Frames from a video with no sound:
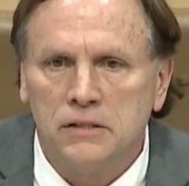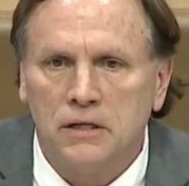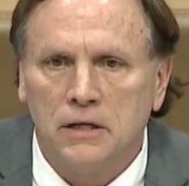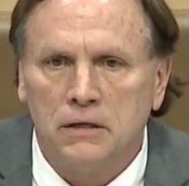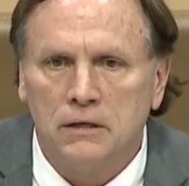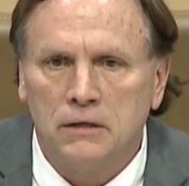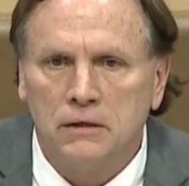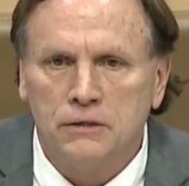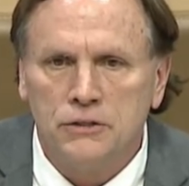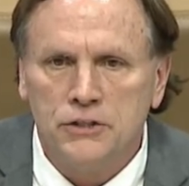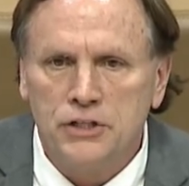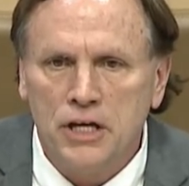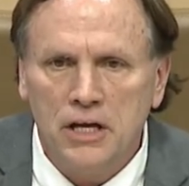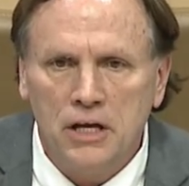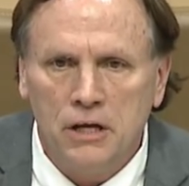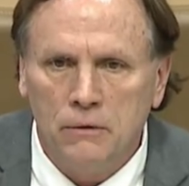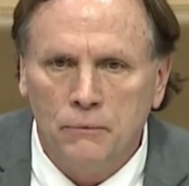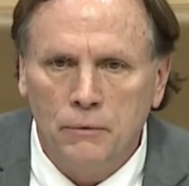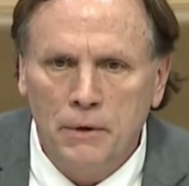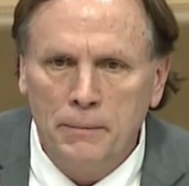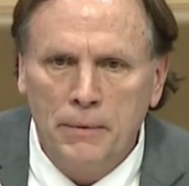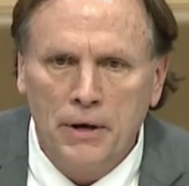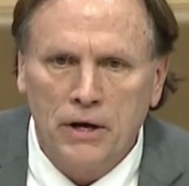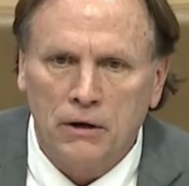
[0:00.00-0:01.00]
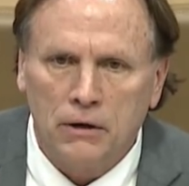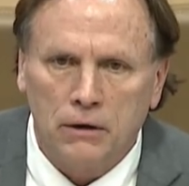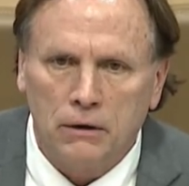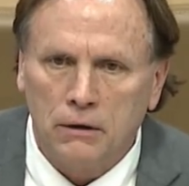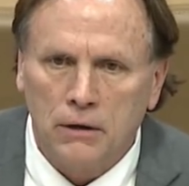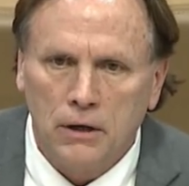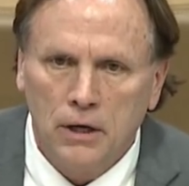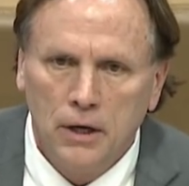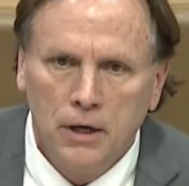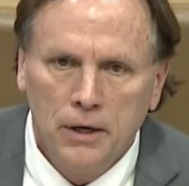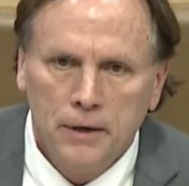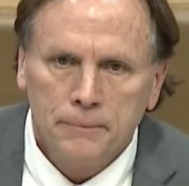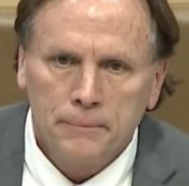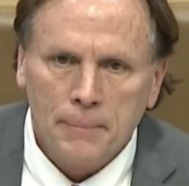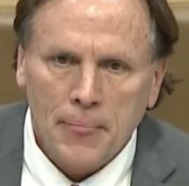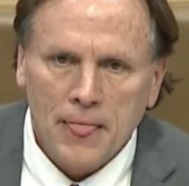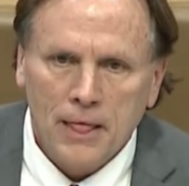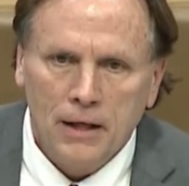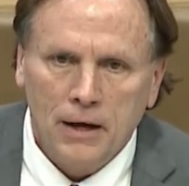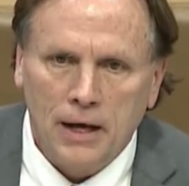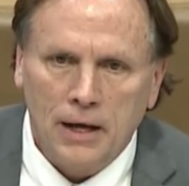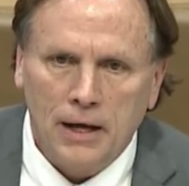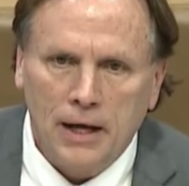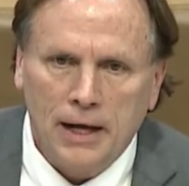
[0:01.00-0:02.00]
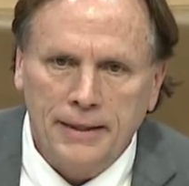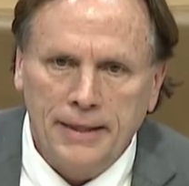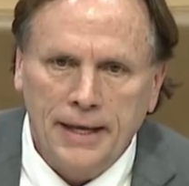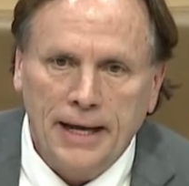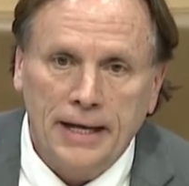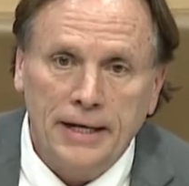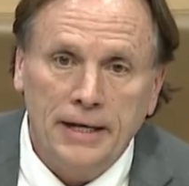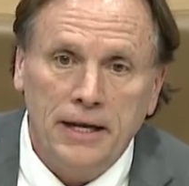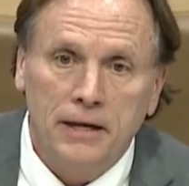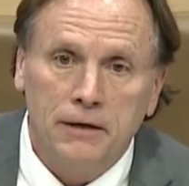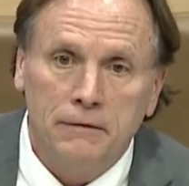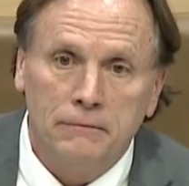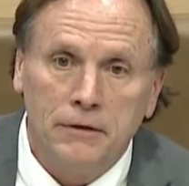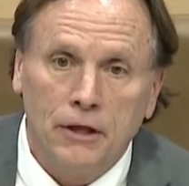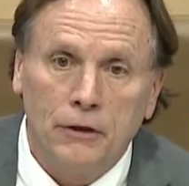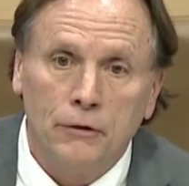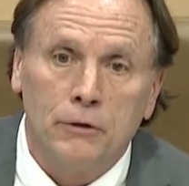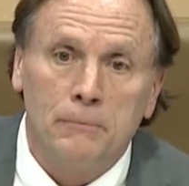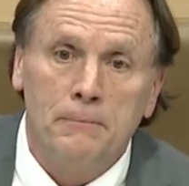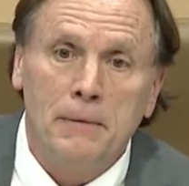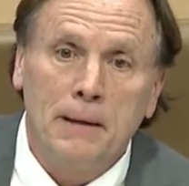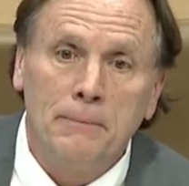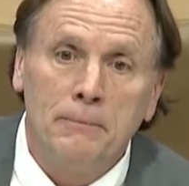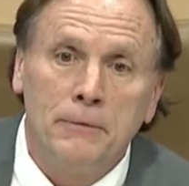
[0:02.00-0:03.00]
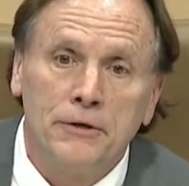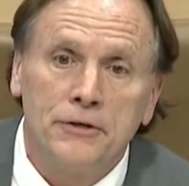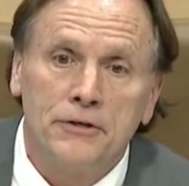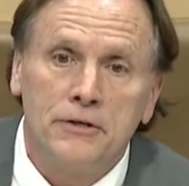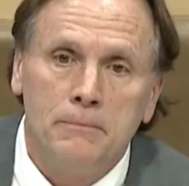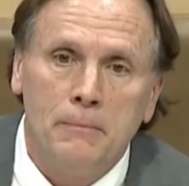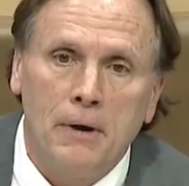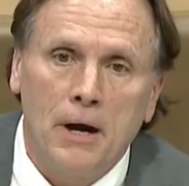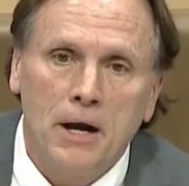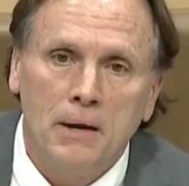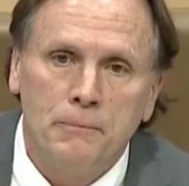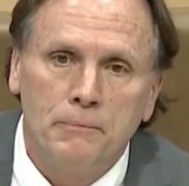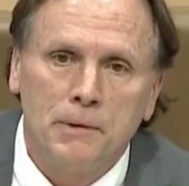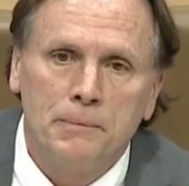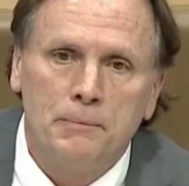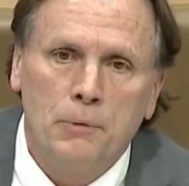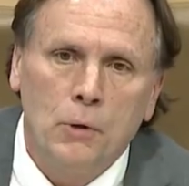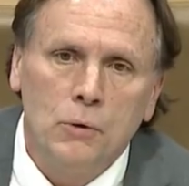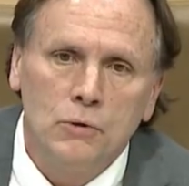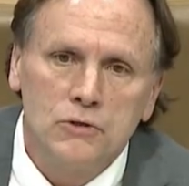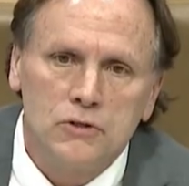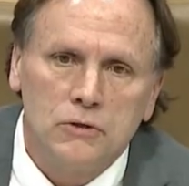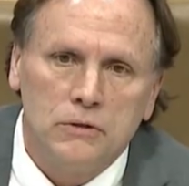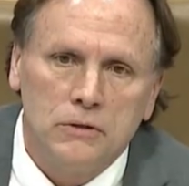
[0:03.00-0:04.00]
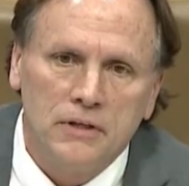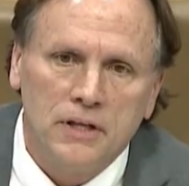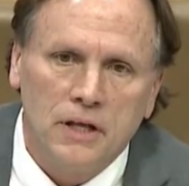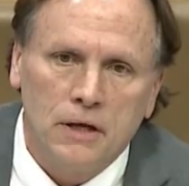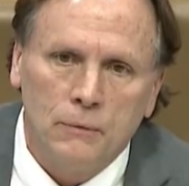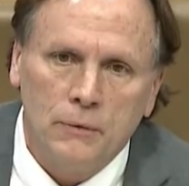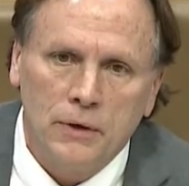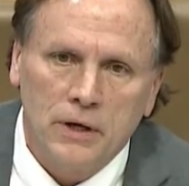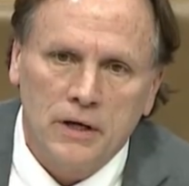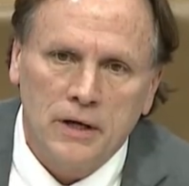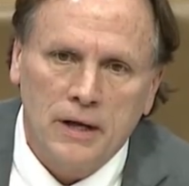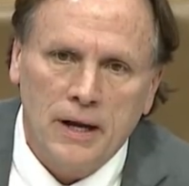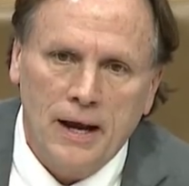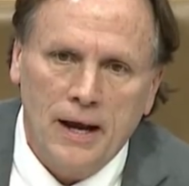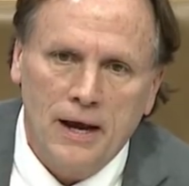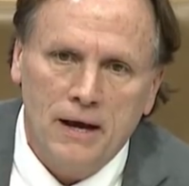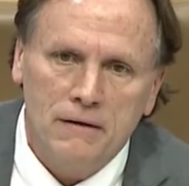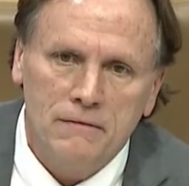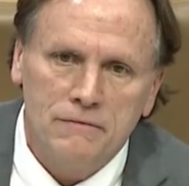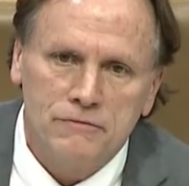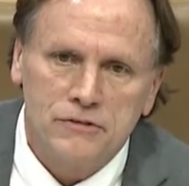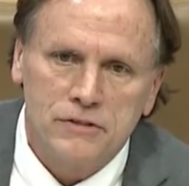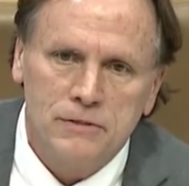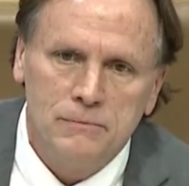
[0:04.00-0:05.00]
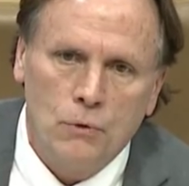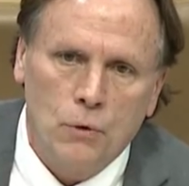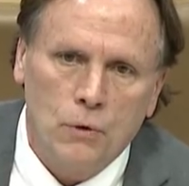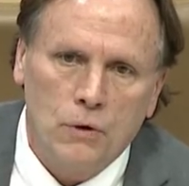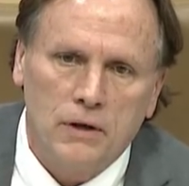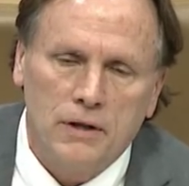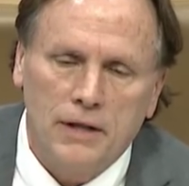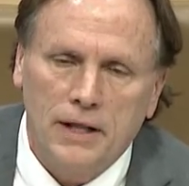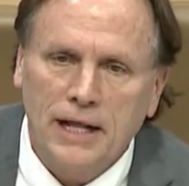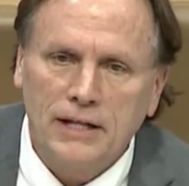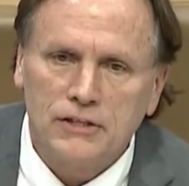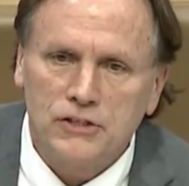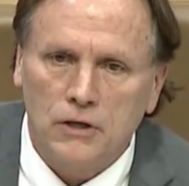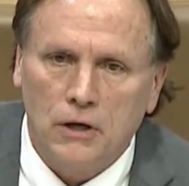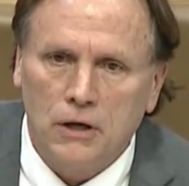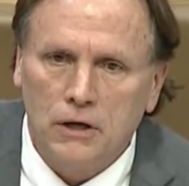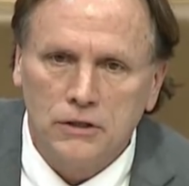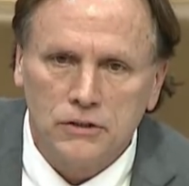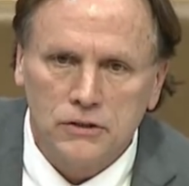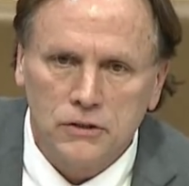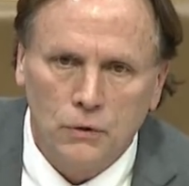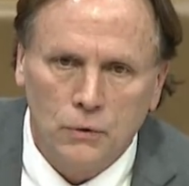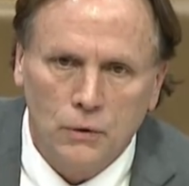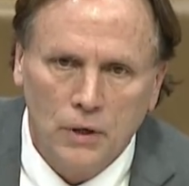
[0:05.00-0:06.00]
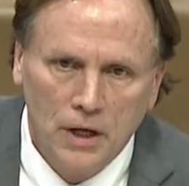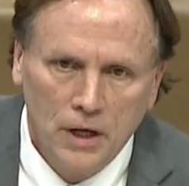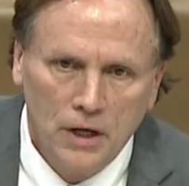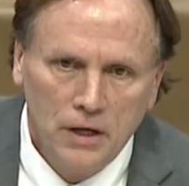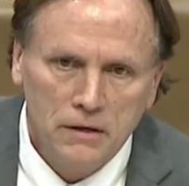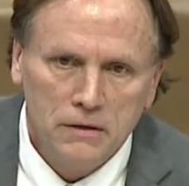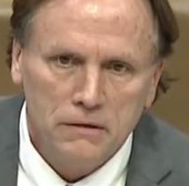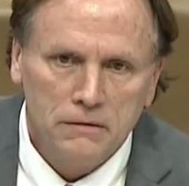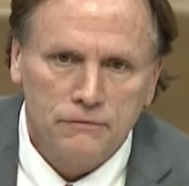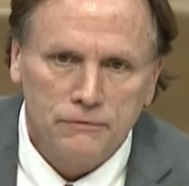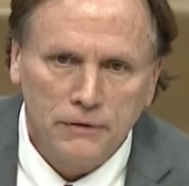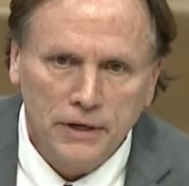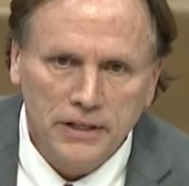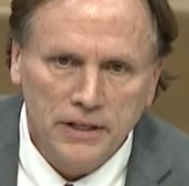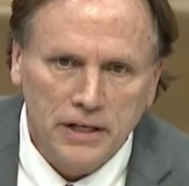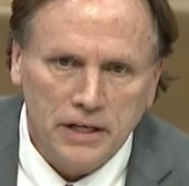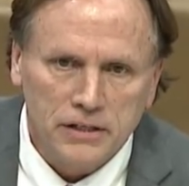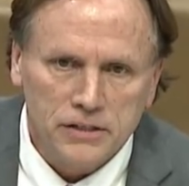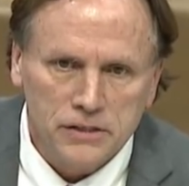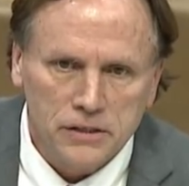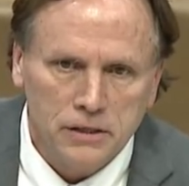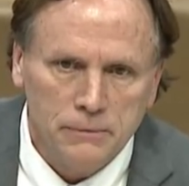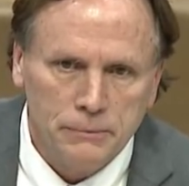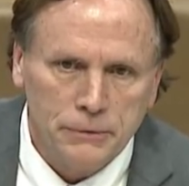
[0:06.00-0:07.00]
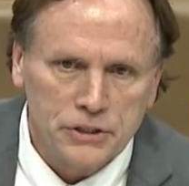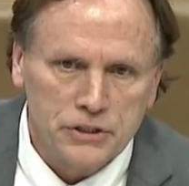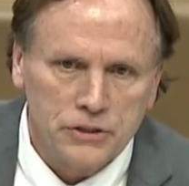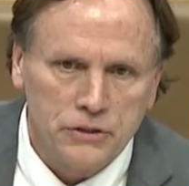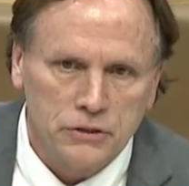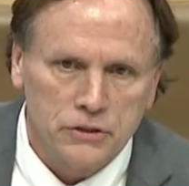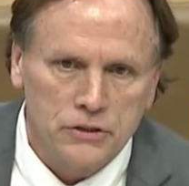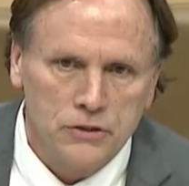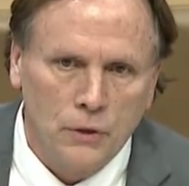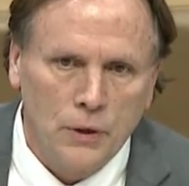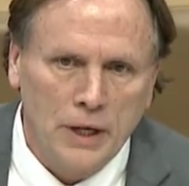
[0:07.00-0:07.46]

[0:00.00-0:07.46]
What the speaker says: And gee, we better, I think I need another amendment to my proposal that we're gonna have some more, that's all. So friendly, Commissioner. So